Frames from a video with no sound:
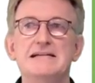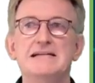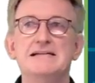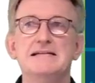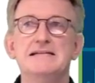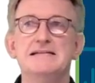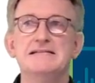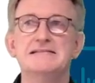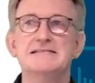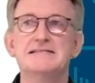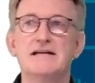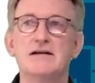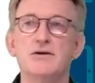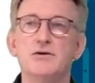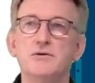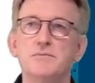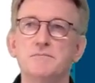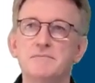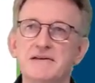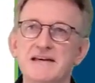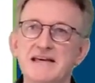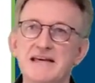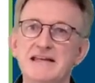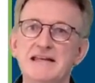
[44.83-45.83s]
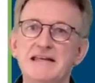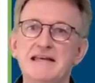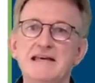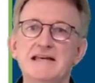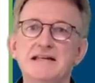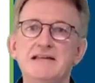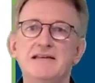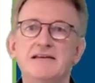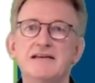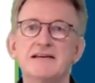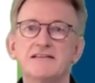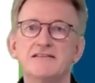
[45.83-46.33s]
So in
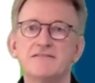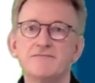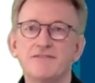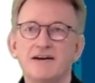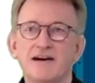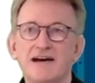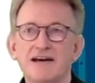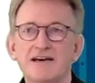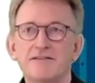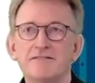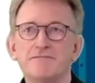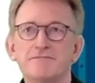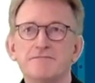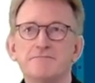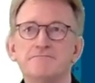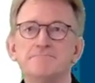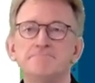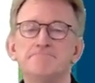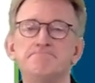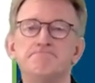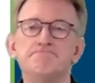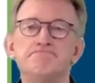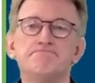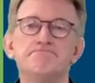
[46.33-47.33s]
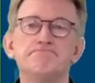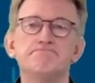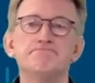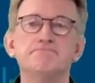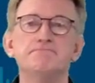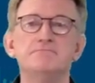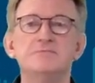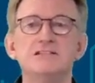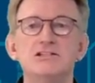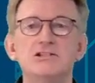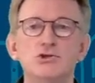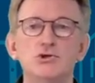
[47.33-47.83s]
ETS5
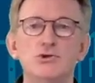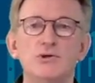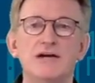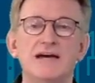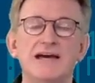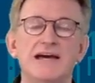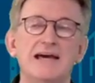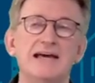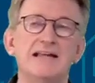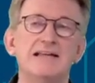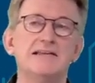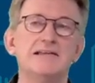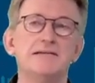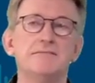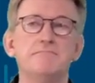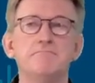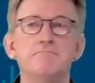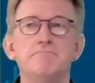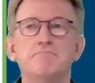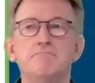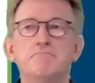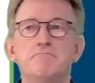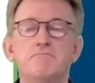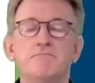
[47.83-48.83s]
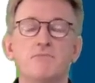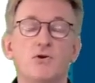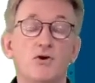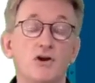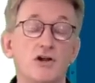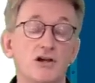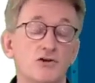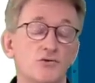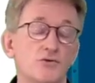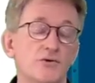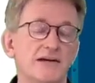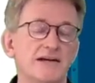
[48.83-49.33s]
you had
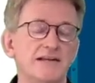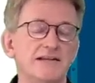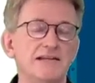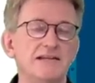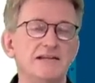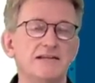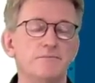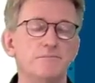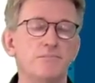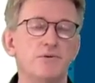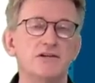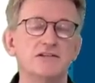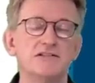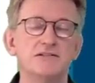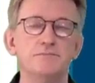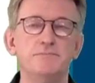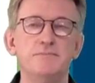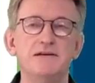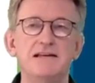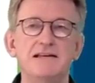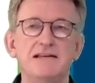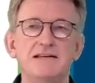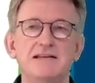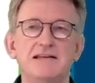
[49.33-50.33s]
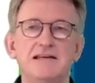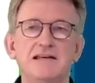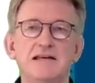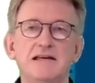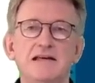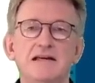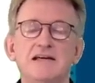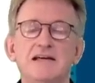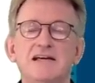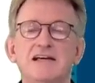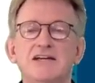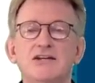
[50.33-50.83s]
already the possibility
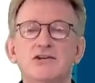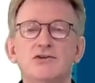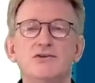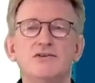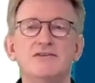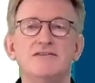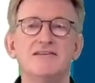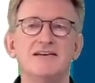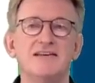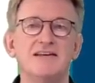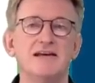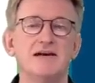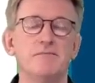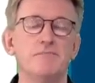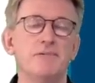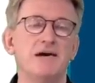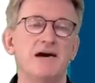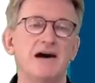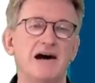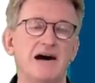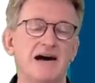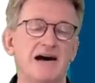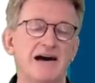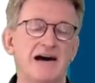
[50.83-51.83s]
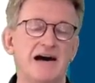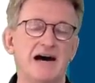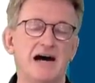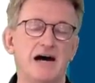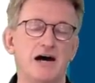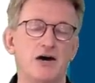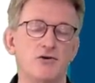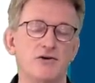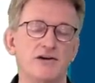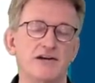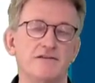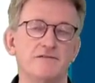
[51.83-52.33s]
to set up
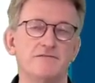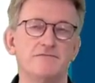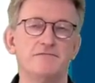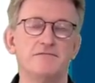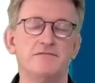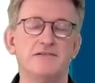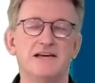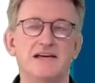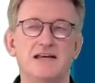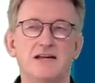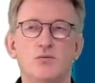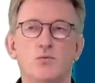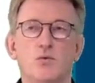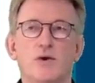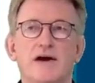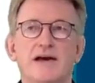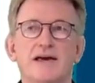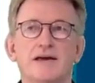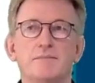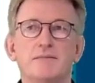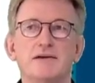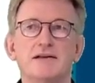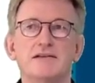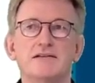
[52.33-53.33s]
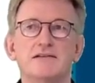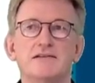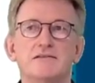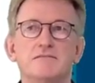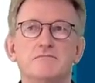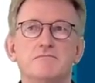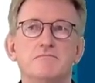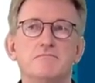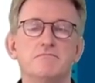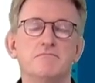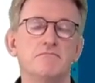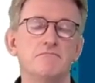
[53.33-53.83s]
RF environments.
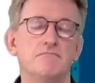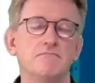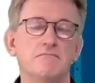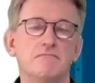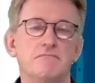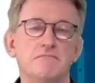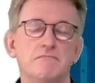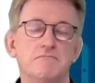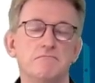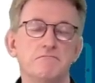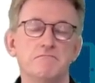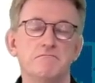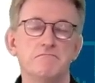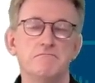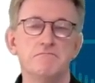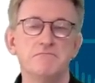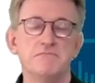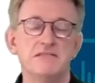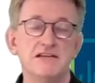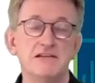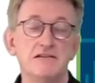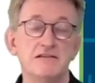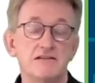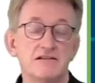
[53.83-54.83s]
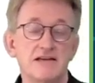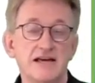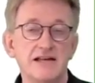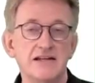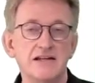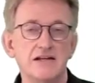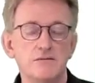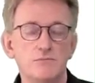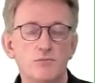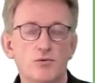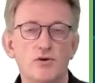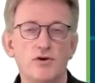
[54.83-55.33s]
This is
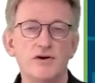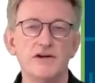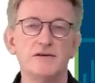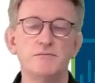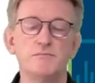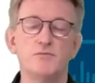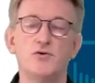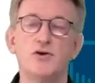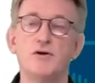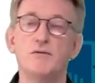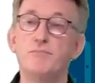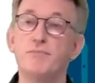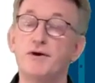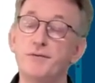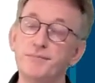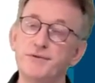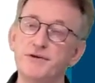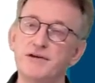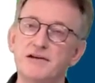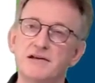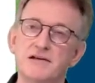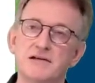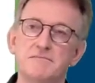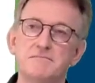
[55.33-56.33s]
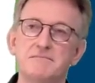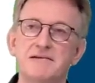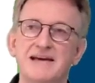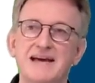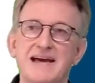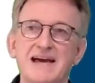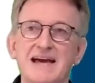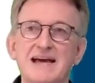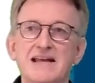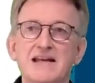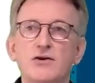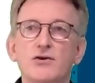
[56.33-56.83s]
getting more and more popular
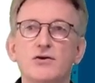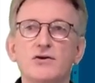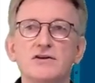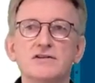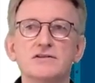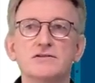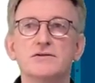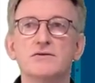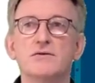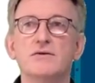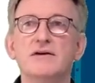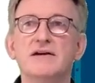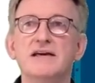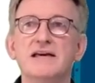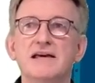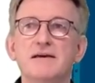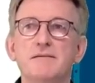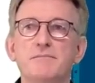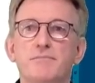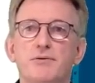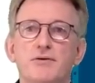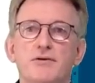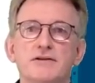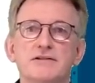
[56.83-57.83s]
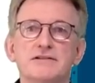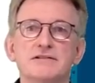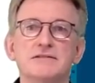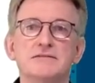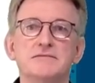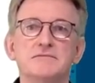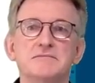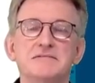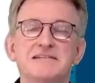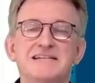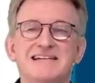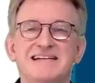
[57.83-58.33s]
and also important.
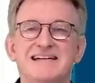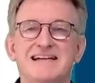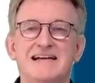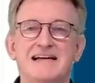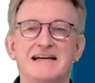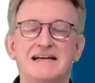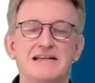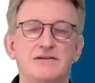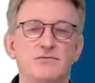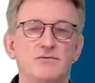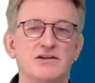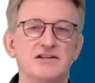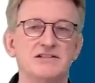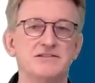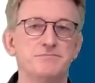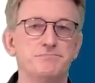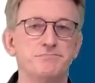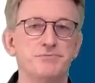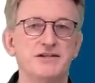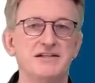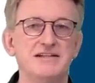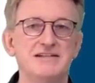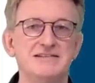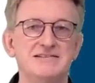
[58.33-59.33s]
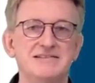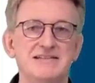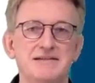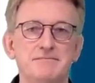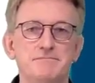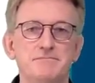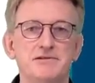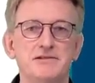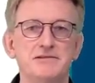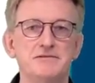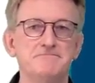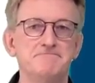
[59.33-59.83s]
It was pretty
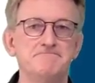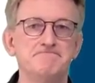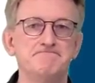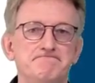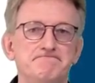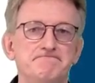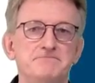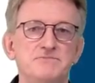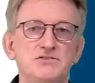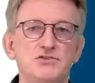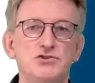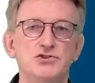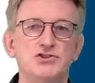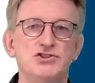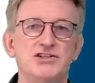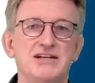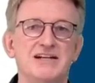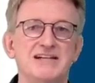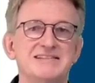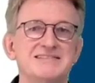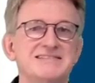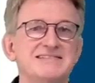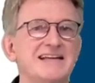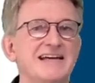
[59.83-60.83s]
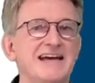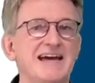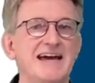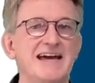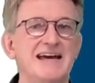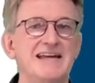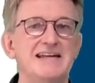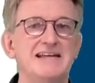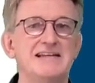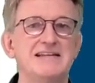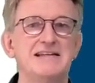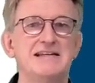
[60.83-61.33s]
simple. You just
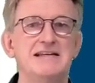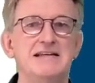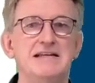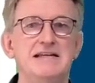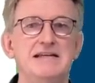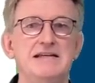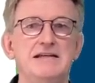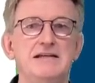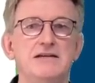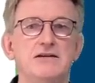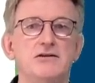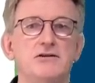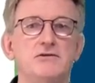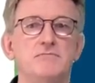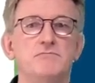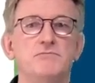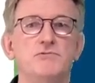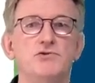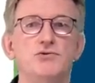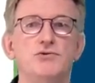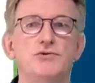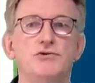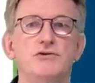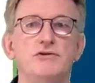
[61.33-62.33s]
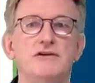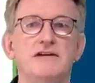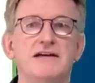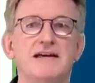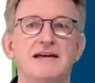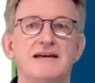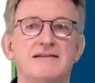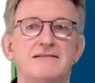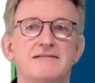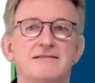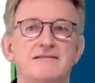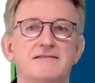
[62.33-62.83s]
added here to your
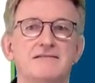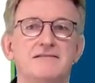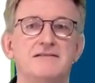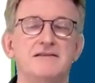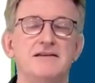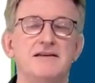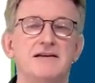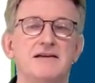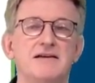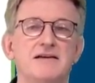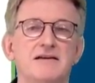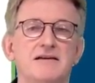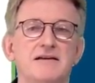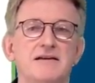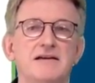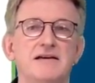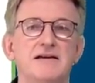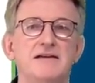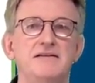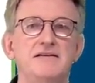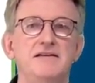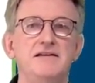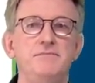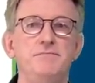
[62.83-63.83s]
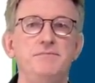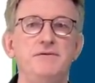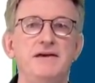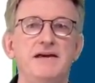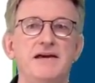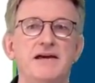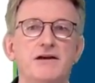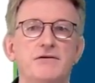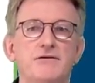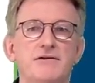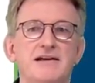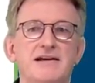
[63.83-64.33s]
existing TP
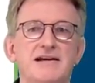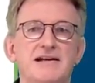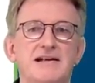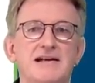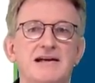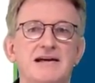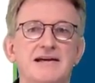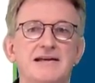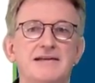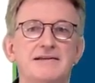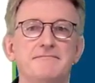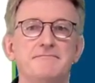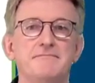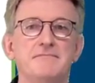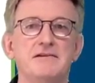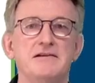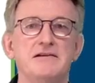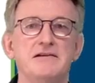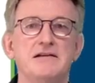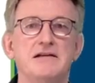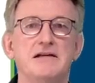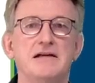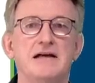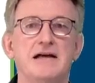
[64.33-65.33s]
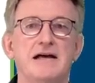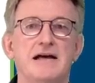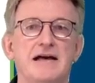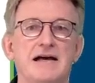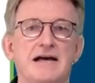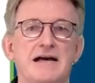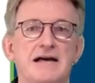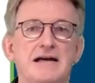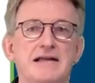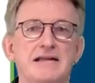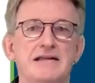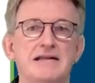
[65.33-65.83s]
area line
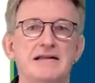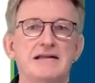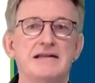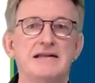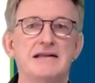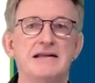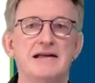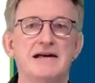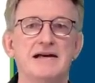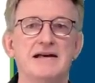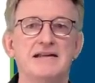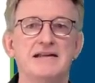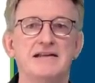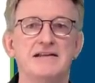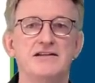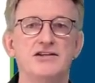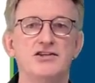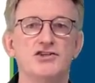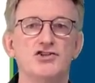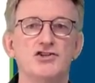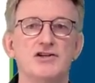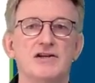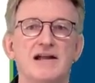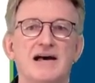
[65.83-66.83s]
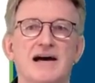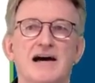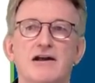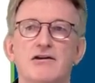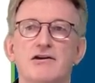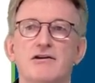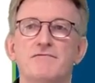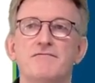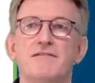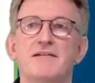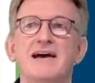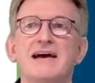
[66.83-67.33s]
an additional
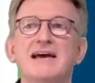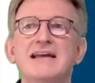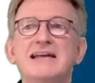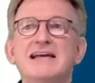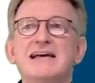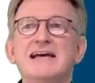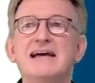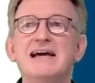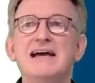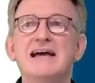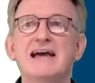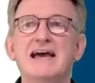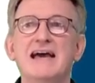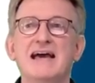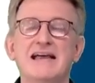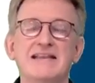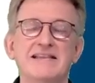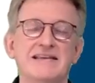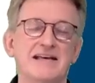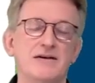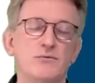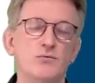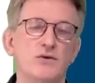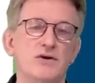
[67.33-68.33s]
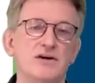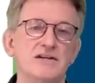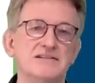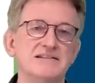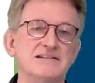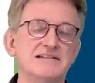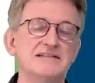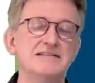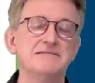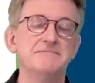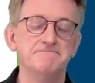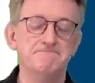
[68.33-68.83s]
RF line, and that was
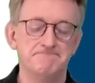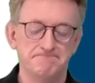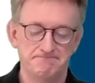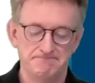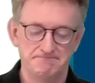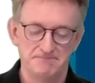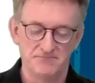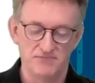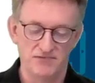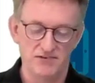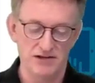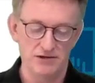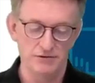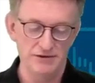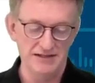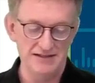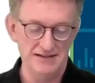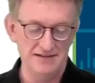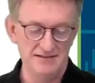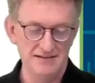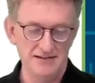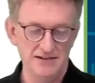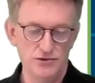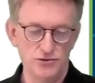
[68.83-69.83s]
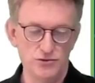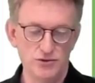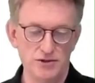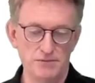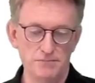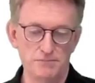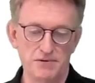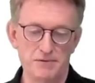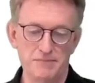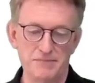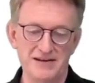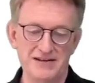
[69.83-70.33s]
it. Very easy to
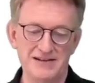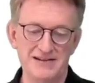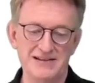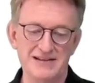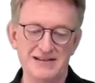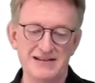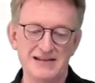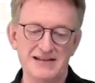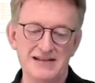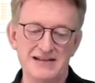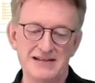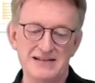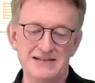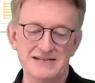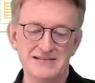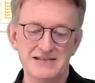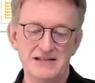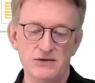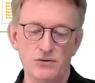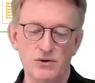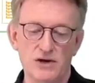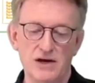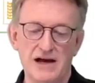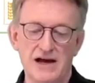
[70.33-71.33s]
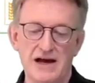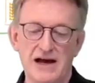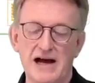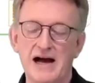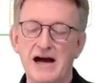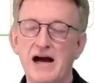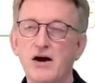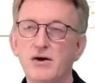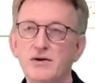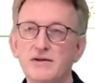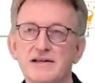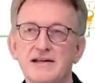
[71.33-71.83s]
implement. So
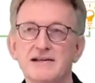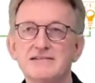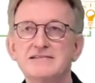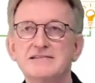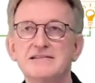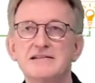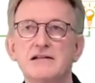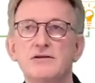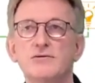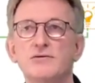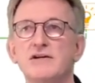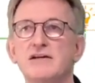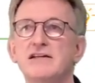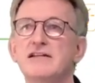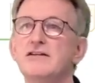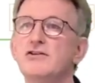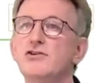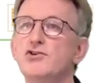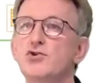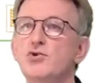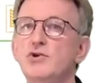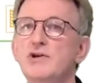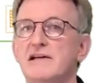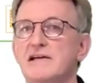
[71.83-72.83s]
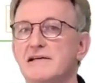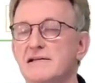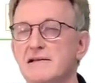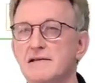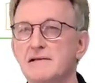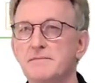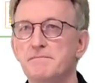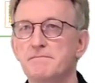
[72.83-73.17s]
how does it look in real?